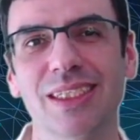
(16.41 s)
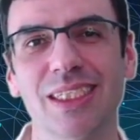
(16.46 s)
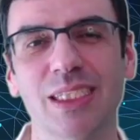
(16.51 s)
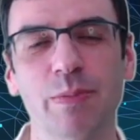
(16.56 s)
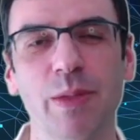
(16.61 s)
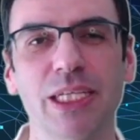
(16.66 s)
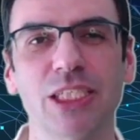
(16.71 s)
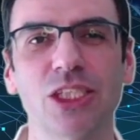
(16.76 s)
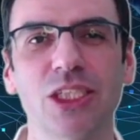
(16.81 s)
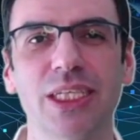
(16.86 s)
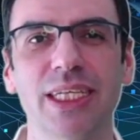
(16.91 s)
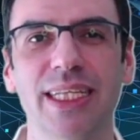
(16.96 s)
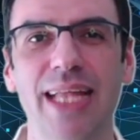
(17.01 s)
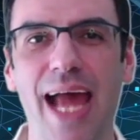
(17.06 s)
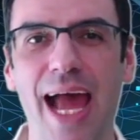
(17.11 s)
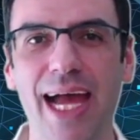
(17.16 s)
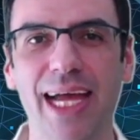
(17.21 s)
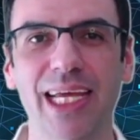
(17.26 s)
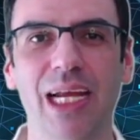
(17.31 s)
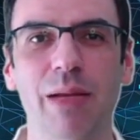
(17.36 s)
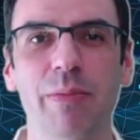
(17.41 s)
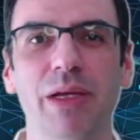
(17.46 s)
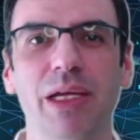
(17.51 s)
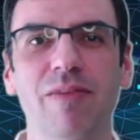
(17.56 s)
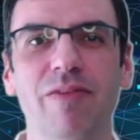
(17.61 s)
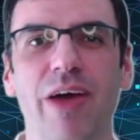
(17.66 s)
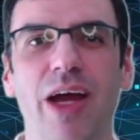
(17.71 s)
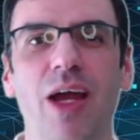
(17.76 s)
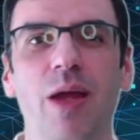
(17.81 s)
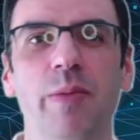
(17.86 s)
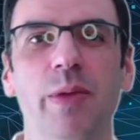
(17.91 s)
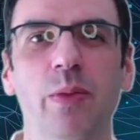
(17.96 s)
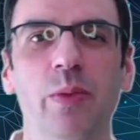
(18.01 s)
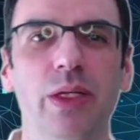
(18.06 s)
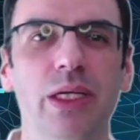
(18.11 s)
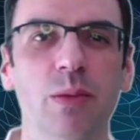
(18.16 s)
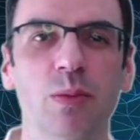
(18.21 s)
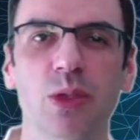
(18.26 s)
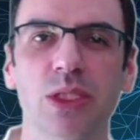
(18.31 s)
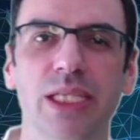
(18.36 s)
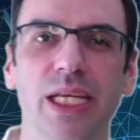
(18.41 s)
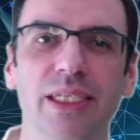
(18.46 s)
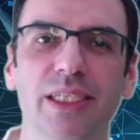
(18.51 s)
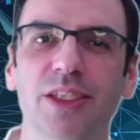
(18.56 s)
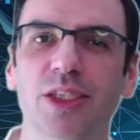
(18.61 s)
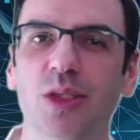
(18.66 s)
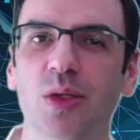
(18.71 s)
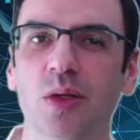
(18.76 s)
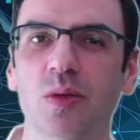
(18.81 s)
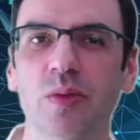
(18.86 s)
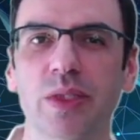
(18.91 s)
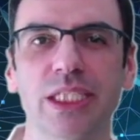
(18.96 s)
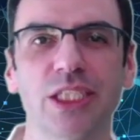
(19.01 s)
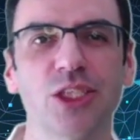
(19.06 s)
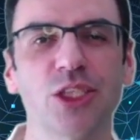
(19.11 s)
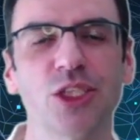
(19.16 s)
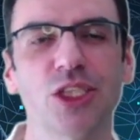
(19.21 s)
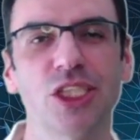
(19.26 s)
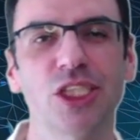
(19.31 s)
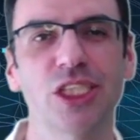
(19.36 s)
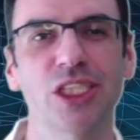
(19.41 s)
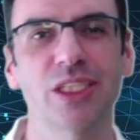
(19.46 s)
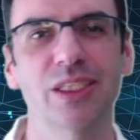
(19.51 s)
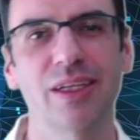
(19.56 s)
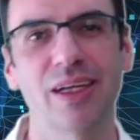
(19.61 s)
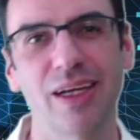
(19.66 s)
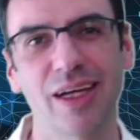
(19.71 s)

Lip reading: especially in an academic environment when you're presenting your own research